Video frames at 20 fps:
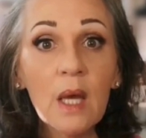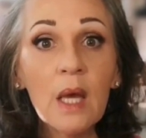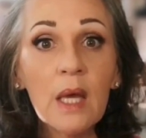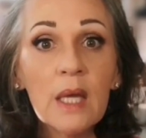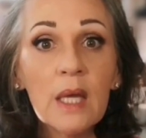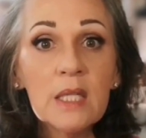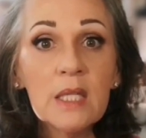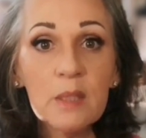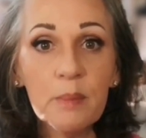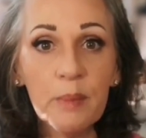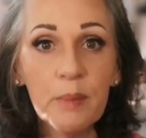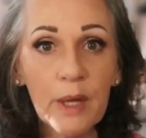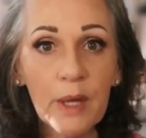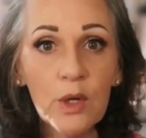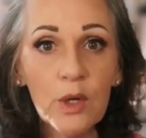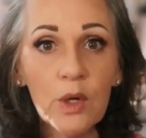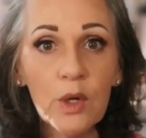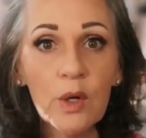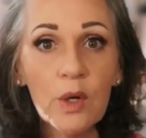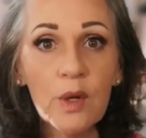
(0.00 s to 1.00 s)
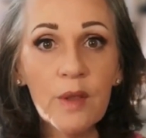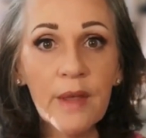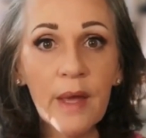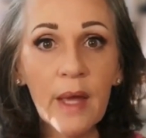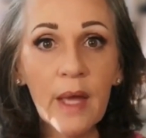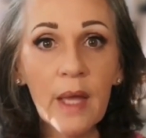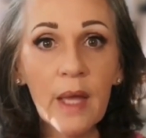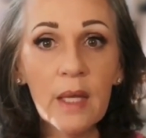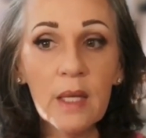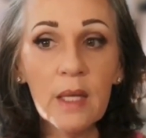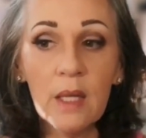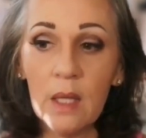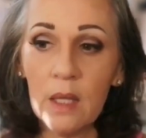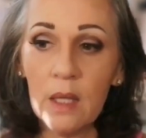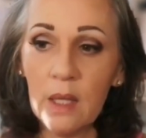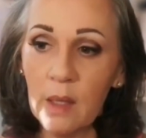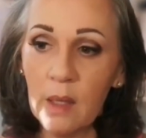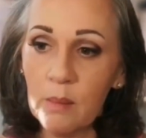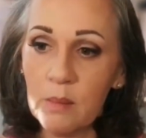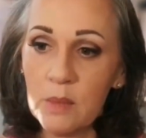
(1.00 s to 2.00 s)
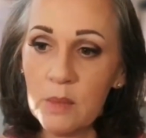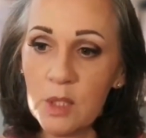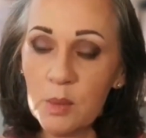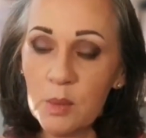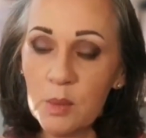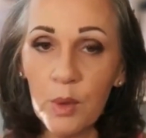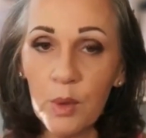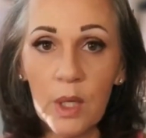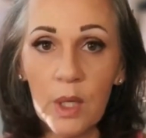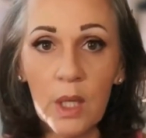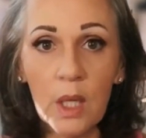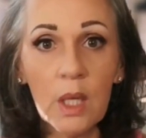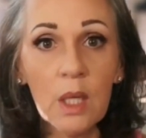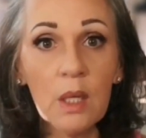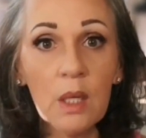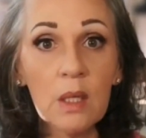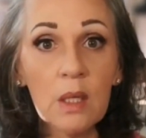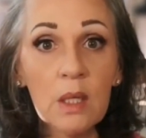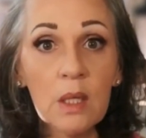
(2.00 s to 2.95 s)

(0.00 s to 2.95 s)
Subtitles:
is better than them spreading,